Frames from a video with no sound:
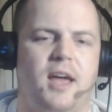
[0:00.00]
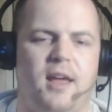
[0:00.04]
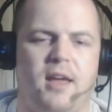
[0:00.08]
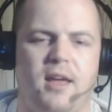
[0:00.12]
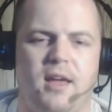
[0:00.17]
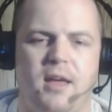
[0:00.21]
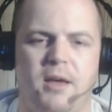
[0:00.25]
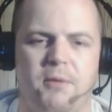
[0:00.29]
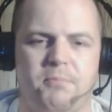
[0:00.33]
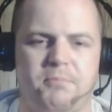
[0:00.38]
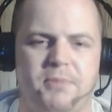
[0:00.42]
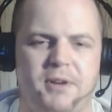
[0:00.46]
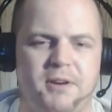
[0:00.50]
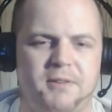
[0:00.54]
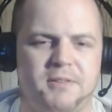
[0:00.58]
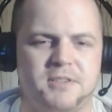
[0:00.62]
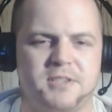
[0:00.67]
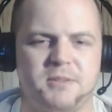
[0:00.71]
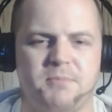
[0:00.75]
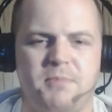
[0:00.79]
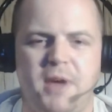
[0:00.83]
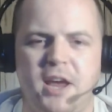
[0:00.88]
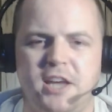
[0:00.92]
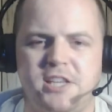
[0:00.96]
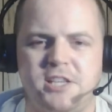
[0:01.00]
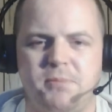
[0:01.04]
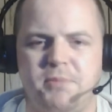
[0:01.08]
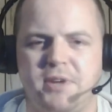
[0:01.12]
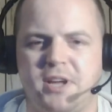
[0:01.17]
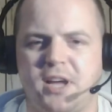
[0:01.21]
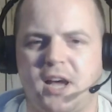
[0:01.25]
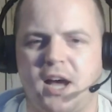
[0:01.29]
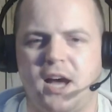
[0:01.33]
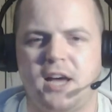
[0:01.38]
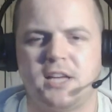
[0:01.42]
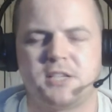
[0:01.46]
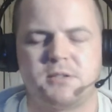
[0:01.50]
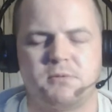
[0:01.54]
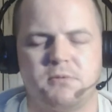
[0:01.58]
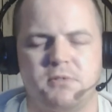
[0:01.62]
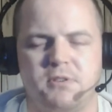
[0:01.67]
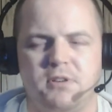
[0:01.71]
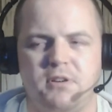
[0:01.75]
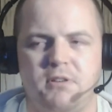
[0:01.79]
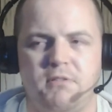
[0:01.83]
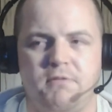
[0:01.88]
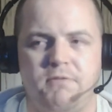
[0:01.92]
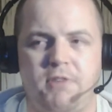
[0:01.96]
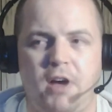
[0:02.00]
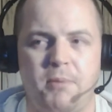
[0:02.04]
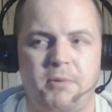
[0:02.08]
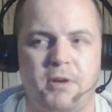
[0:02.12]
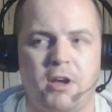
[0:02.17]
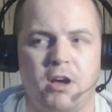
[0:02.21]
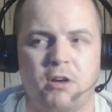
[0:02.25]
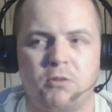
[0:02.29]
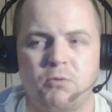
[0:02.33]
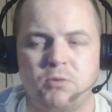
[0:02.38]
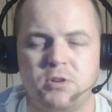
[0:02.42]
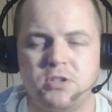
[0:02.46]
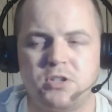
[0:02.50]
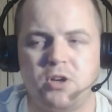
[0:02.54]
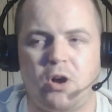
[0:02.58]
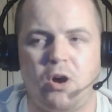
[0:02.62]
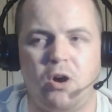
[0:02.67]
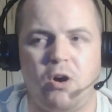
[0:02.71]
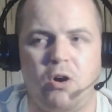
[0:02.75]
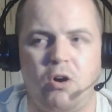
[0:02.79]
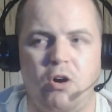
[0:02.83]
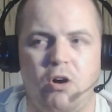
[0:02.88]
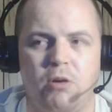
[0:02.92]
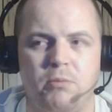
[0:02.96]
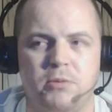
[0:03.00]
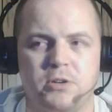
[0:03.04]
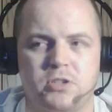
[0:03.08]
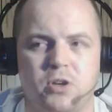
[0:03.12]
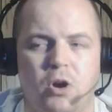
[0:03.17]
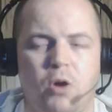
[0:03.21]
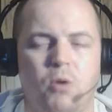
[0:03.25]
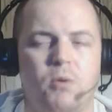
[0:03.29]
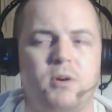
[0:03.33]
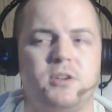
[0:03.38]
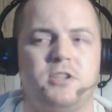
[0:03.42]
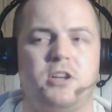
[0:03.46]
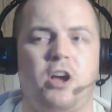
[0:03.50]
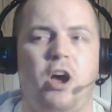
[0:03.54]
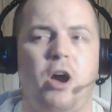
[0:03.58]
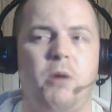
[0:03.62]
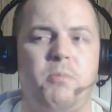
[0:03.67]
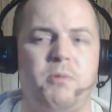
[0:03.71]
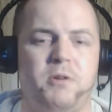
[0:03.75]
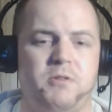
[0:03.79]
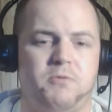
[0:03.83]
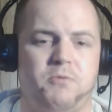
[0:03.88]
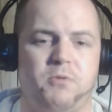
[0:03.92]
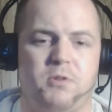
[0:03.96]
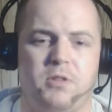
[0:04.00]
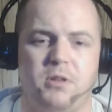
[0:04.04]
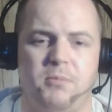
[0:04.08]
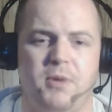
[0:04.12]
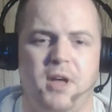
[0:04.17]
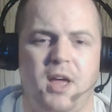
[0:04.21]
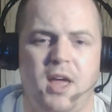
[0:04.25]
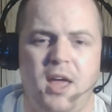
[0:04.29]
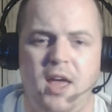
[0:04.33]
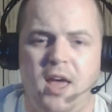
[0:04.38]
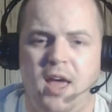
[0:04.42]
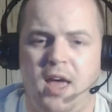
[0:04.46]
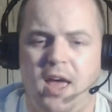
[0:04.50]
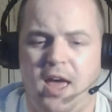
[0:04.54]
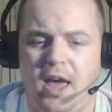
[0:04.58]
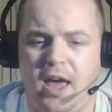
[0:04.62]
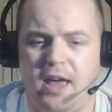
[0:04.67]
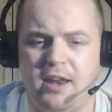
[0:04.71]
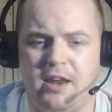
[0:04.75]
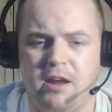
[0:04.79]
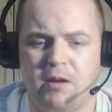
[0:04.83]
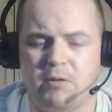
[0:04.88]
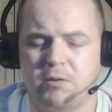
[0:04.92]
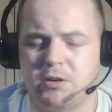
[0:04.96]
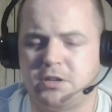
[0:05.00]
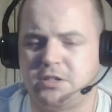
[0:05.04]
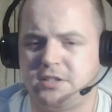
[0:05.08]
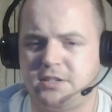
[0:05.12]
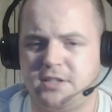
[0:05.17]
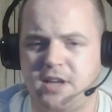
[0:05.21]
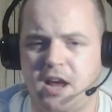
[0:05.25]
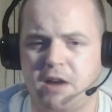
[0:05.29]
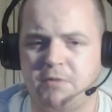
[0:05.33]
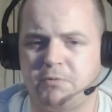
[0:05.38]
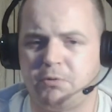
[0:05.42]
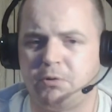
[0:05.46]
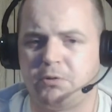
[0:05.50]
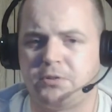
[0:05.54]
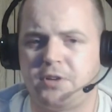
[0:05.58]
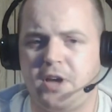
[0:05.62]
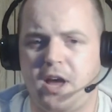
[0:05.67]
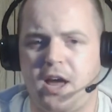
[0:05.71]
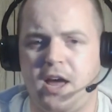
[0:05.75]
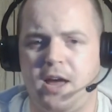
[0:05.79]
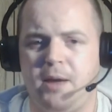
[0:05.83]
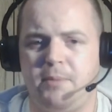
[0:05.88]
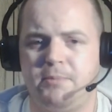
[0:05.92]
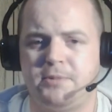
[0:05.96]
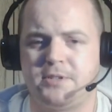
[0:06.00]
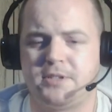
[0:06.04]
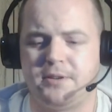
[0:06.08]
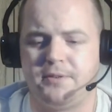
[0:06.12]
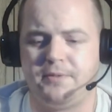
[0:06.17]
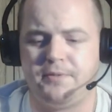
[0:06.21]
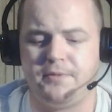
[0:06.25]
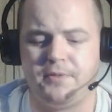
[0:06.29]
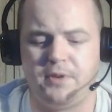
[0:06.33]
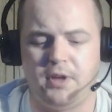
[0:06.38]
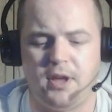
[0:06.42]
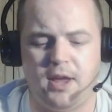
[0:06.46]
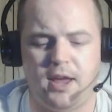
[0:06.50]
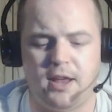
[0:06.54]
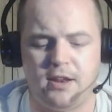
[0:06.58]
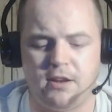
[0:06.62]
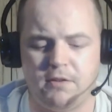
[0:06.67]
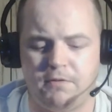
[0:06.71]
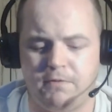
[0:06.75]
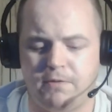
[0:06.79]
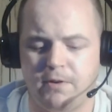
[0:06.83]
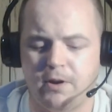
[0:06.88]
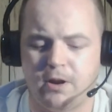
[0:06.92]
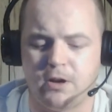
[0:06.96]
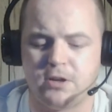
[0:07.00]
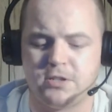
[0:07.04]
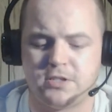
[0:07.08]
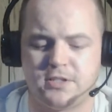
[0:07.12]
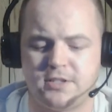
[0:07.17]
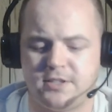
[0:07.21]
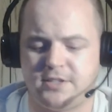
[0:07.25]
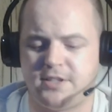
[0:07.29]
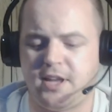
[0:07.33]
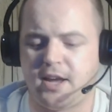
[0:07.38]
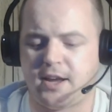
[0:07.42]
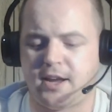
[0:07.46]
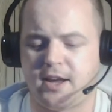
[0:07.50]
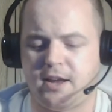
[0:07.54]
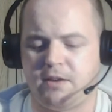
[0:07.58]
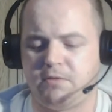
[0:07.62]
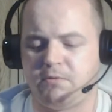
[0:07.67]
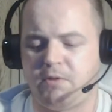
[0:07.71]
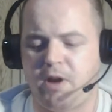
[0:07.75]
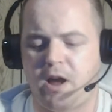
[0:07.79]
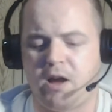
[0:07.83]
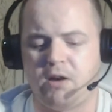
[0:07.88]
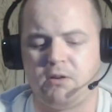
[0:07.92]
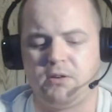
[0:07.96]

But it was amazing because Fabian was almost always open for them. And there were several times in the first, second round